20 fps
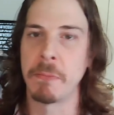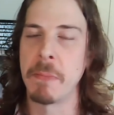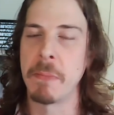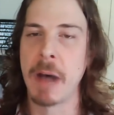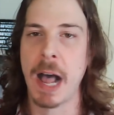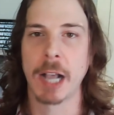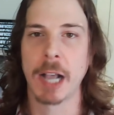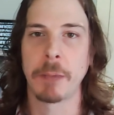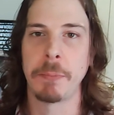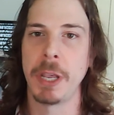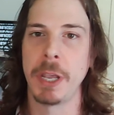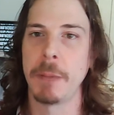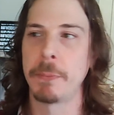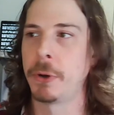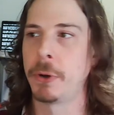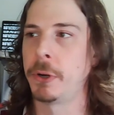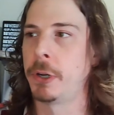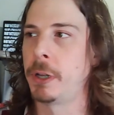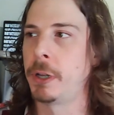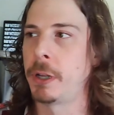mock
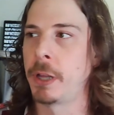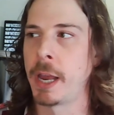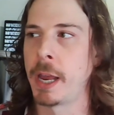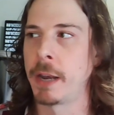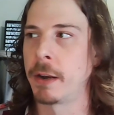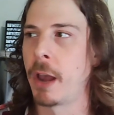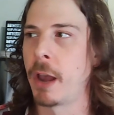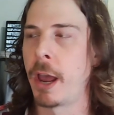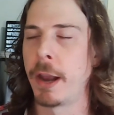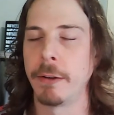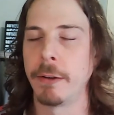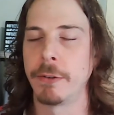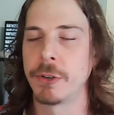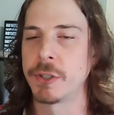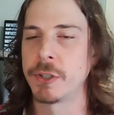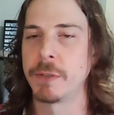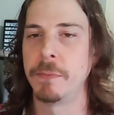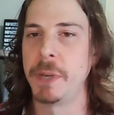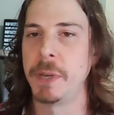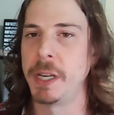people and
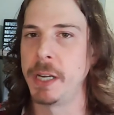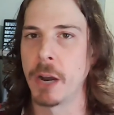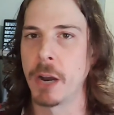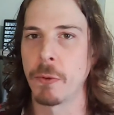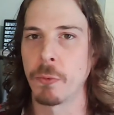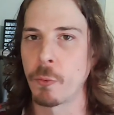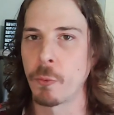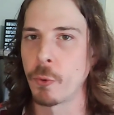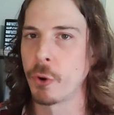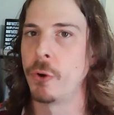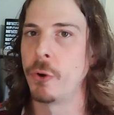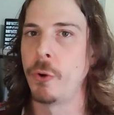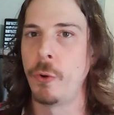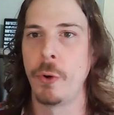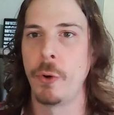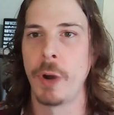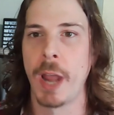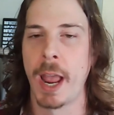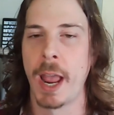just be rude